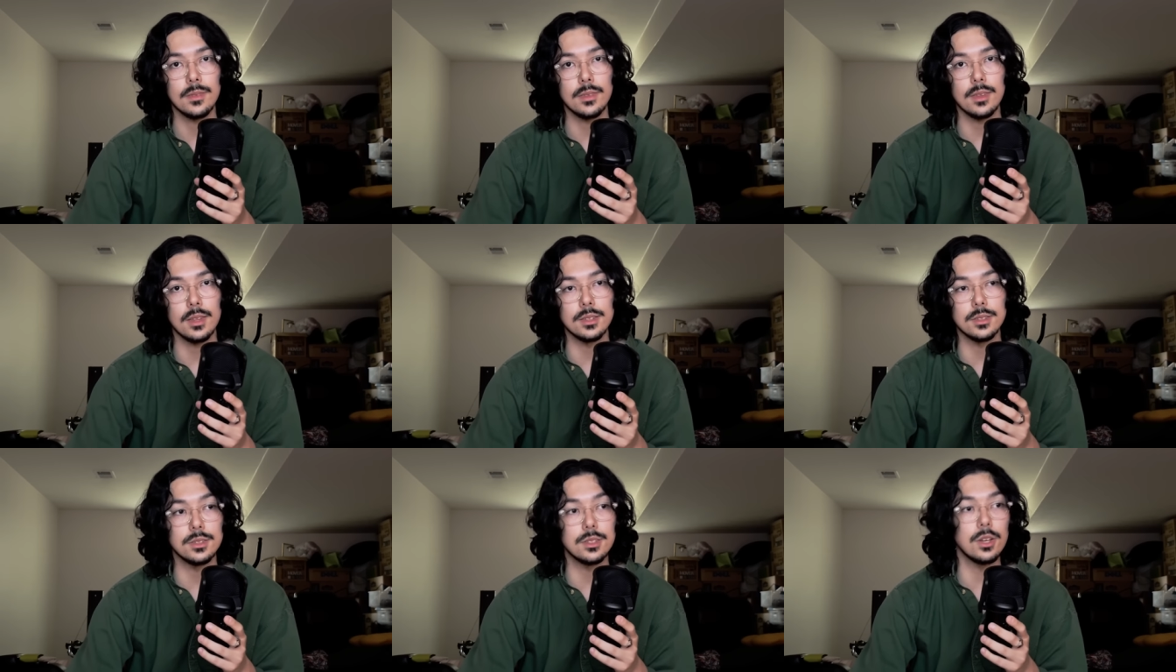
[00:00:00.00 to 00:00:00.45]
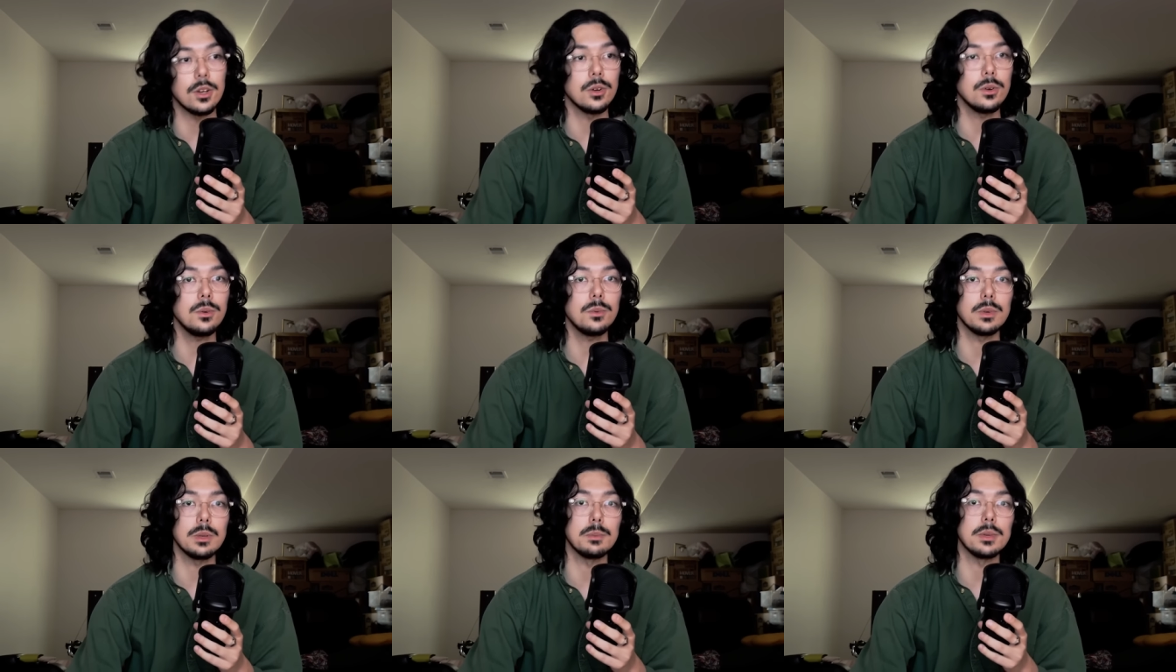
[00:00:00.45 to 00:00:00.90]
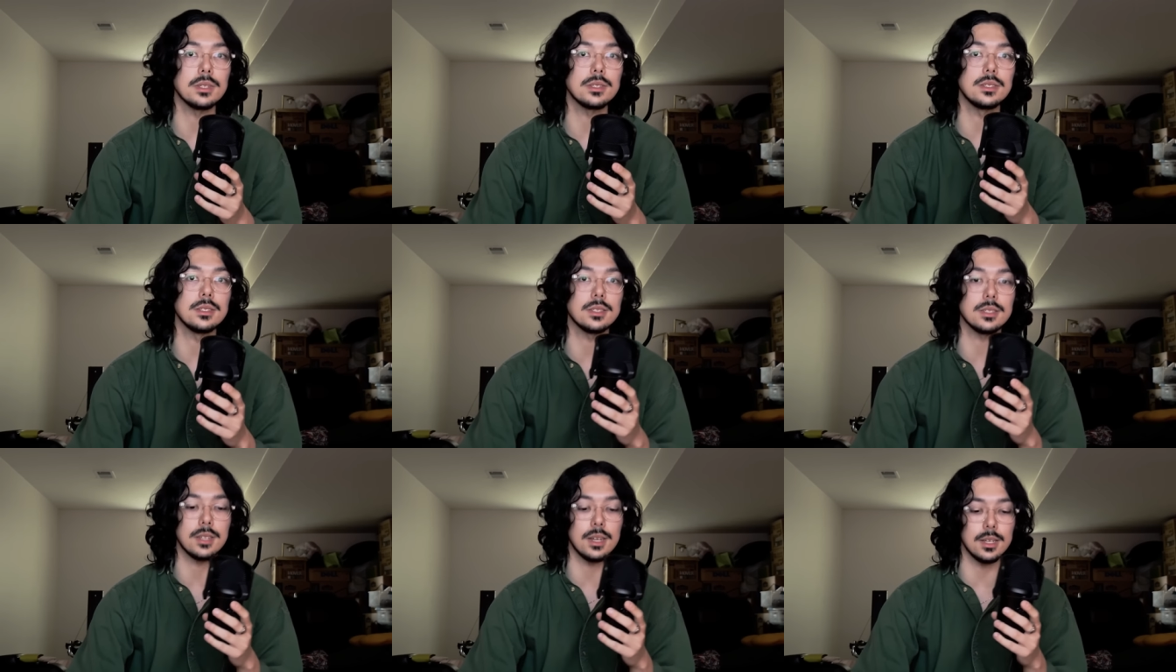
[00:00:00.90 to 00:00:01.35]
And so we must
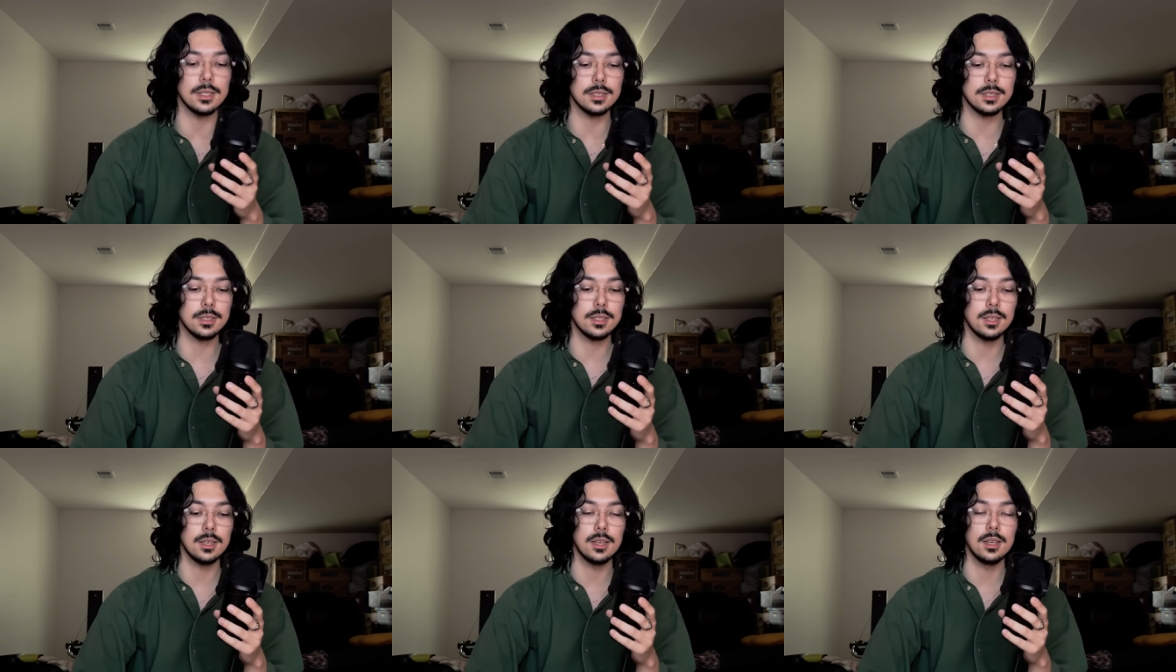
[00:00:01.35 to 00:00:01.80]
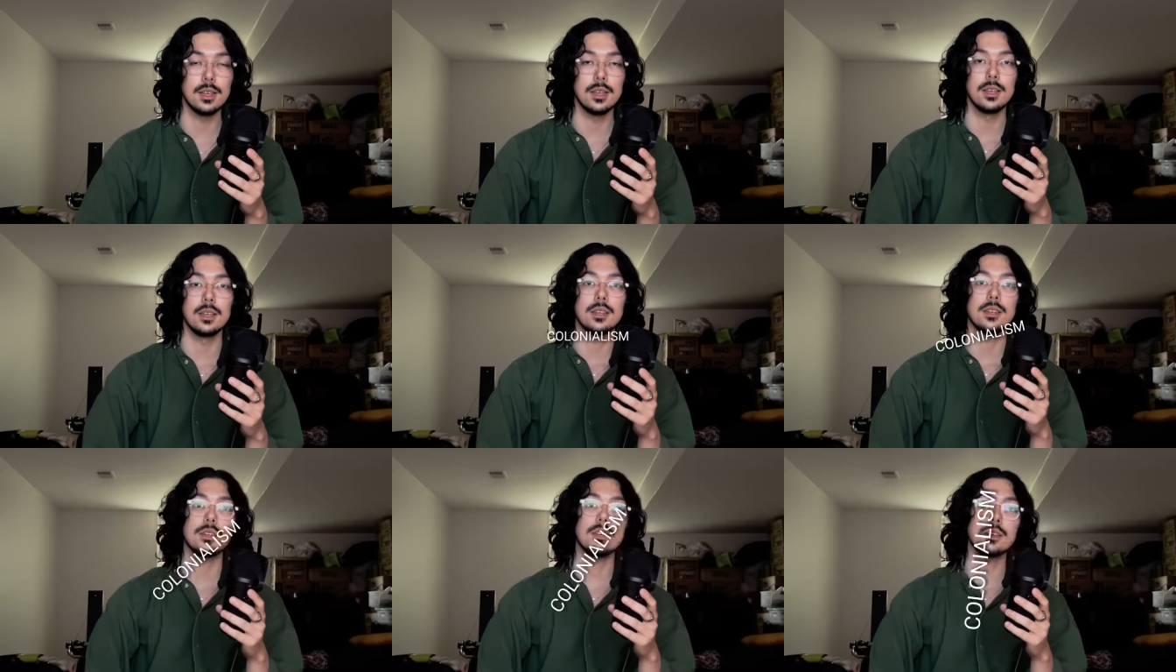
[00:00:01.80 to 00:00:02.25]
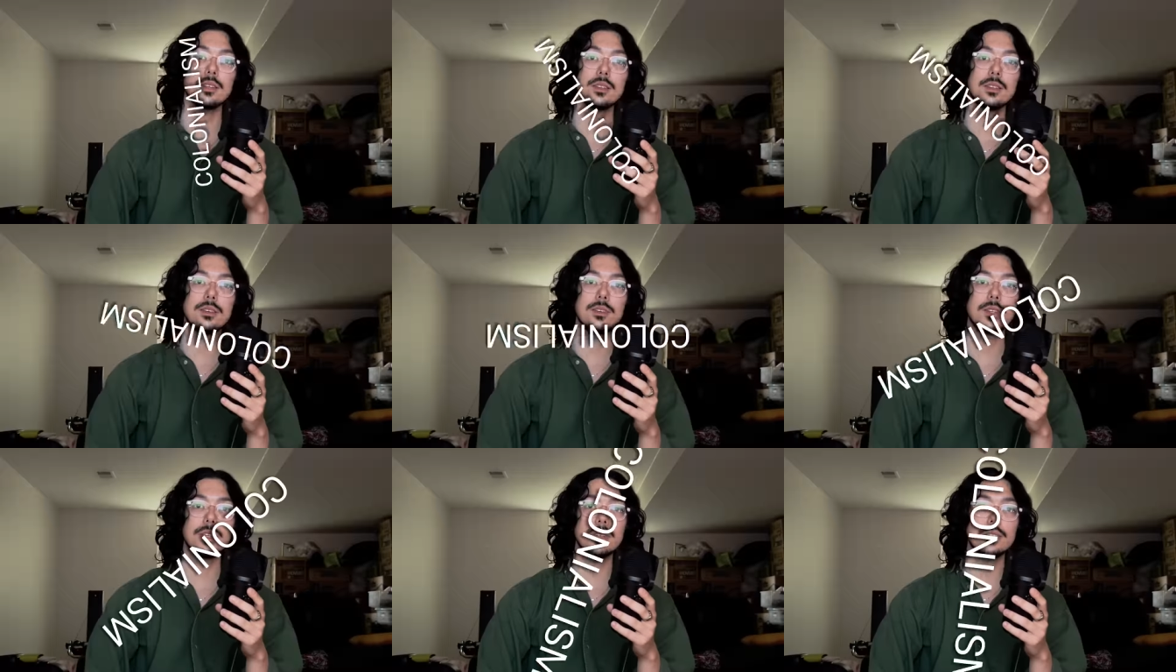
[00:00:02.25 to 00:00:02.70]
discuss
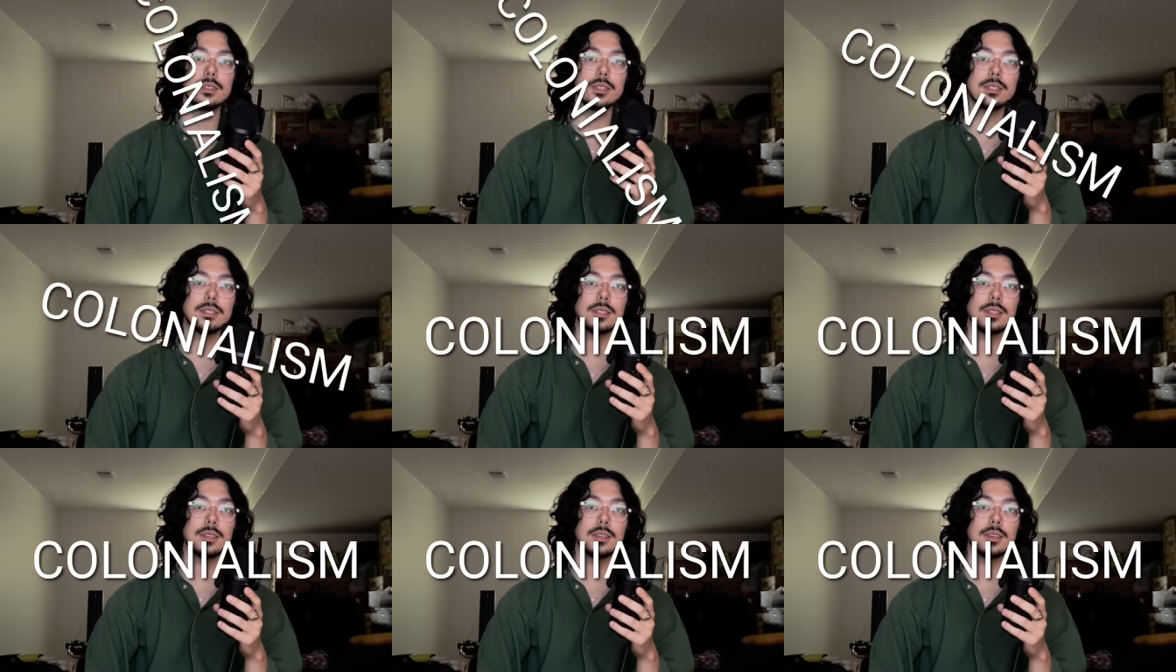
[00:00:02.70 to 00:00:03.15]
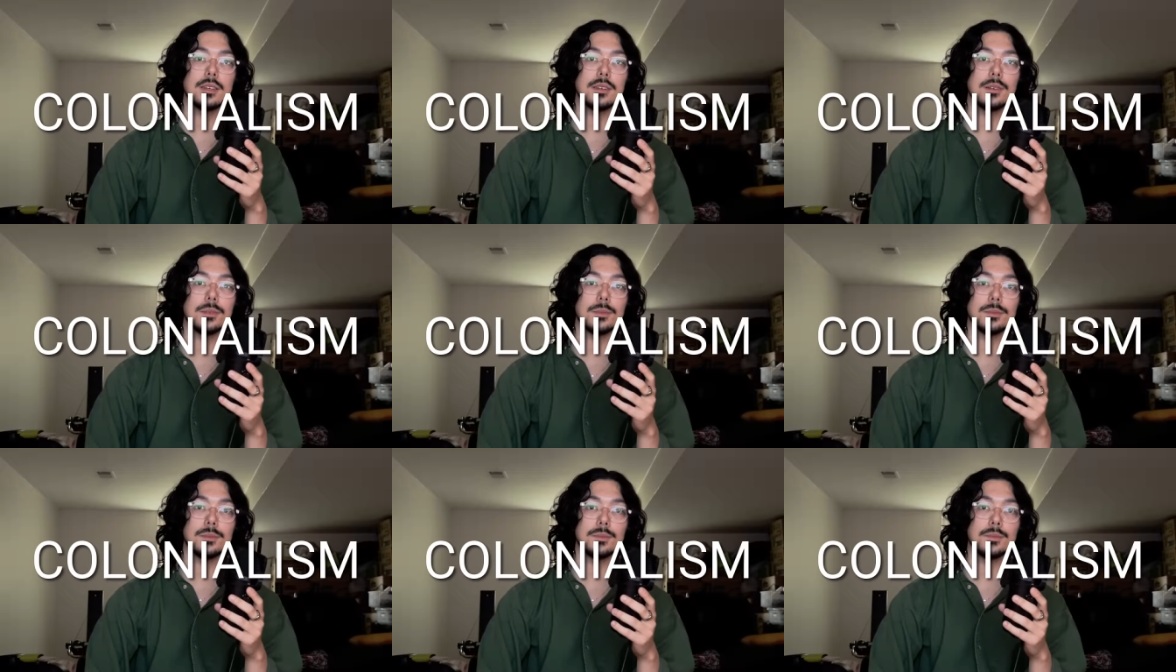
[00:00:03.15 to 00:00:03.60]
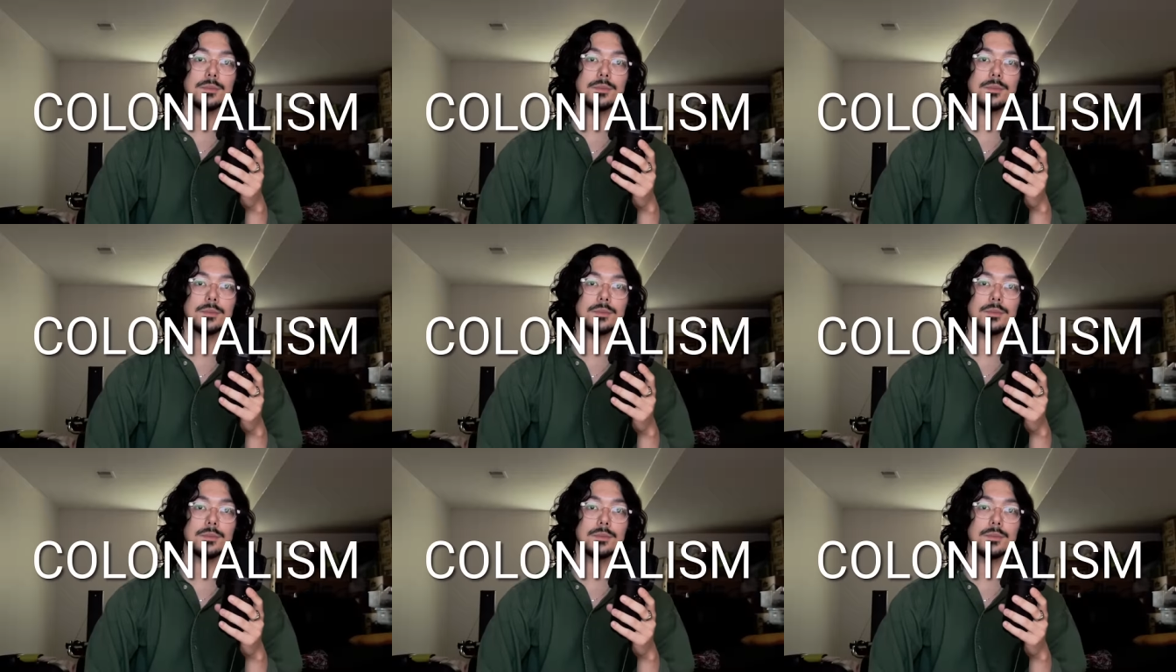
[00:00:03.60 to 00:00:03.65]
colonialism.